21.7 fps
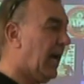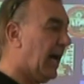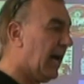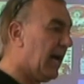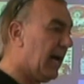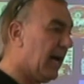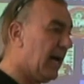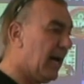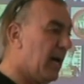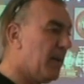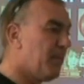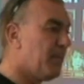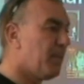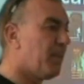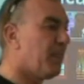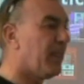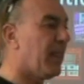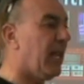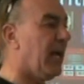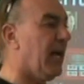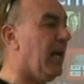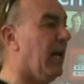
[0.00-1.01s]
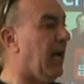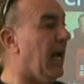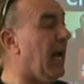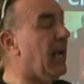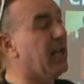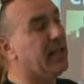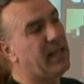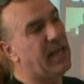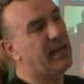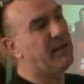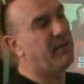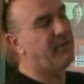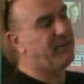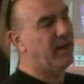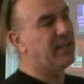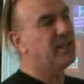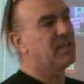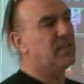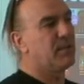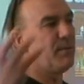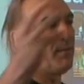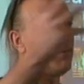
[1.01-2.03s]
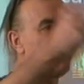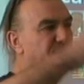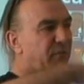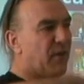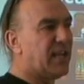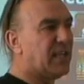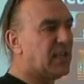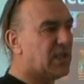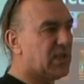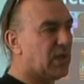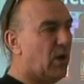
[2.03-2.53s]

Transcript: And then eventually my friends